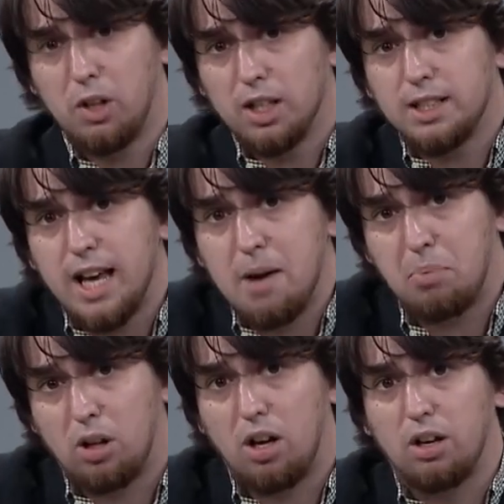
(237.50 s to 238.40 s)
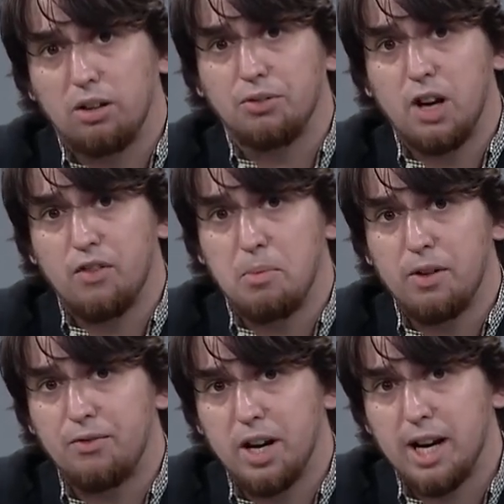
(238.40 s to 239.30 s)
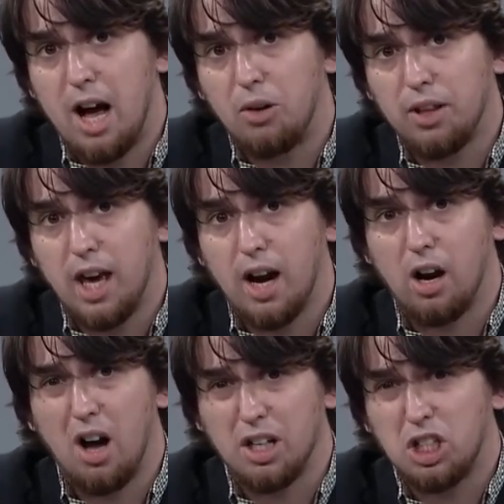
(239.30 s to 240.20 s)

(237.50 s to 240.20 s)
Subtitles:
example of government-funded health care on a